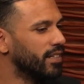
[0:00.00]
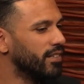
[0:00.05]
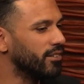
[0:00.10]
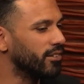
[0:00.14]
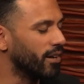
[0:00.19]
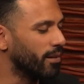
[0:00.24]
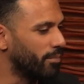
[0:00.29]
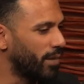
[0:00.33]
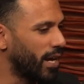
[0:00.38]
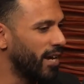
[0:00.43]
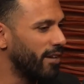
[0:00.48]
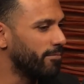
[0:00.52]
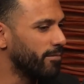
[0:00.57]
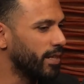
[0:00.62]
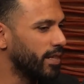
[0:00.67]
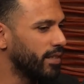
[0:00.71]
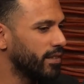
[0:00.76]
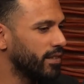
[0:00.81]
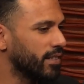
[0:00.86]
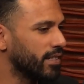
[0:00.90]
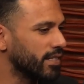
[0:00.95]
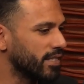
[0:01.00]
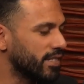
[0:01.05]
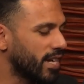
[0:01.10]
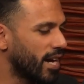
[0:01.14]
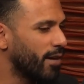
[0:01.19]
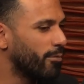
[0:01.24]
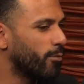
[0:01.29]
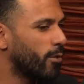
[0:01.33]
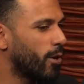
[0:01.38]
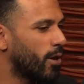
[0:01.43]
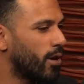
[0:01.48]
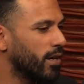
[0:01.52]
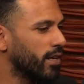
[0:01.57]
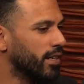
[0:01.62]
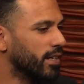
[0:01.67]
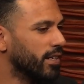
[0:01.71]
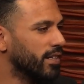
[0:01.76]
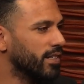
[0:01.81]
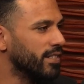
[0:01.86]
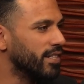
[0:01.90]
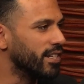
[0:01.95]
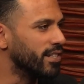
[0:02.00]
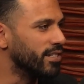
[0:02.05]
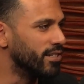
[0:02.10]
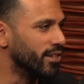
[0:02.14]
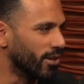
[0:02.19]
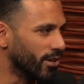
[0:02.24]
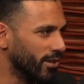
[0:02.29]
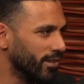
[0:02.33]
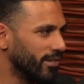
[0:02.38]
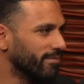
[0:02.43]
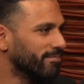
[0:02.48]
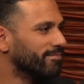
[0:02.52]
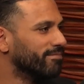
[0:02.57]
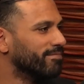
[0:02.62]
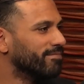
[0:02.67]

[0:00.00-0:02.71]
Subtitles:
you're on pavement, to sidewalk, to dirt,